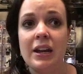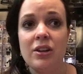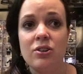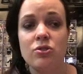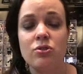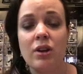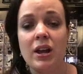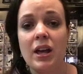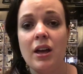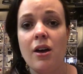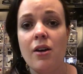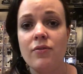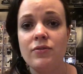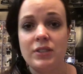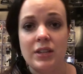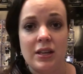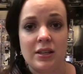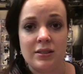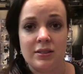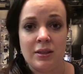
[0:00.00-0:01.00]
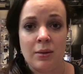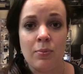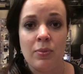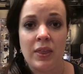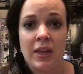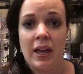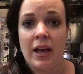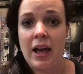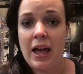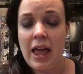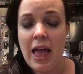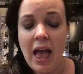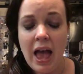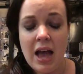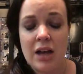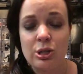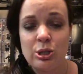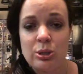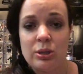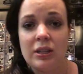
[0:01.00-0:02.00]
Andreev does something I
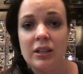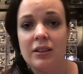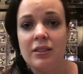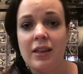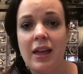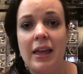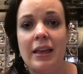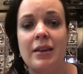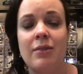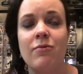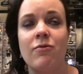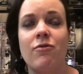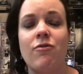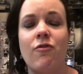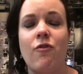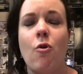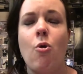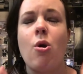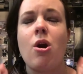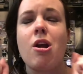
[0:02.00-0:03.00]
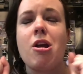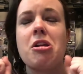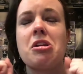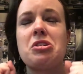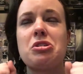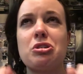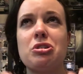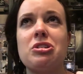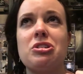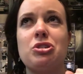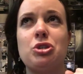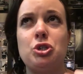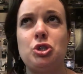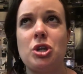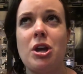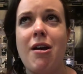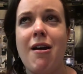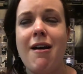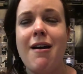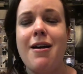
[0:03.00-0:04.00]
actually like him for. Good
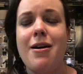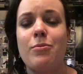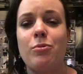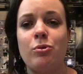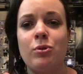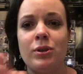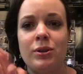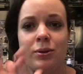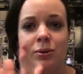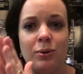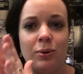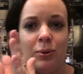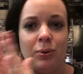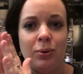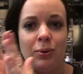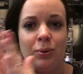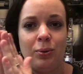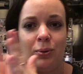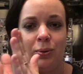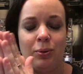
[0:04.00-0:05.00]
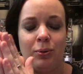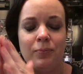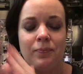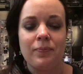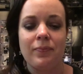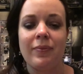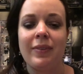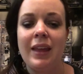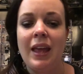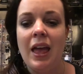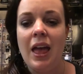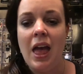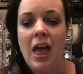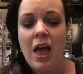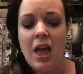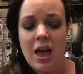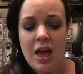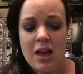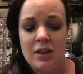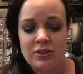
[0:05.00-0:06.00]
job! Woo!
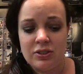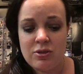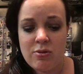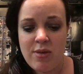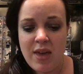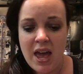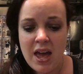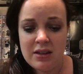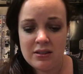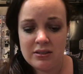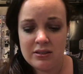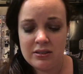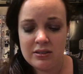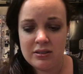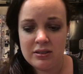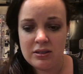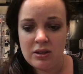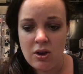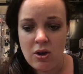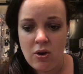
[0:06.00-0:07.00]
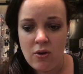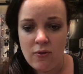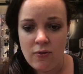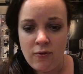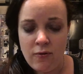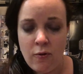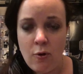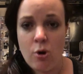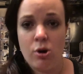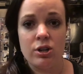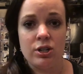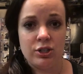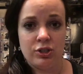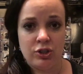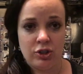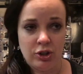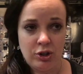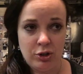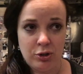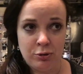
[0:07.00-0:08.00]
So that's
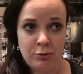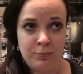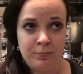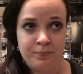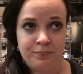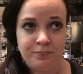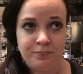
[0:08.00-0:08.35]
4-2.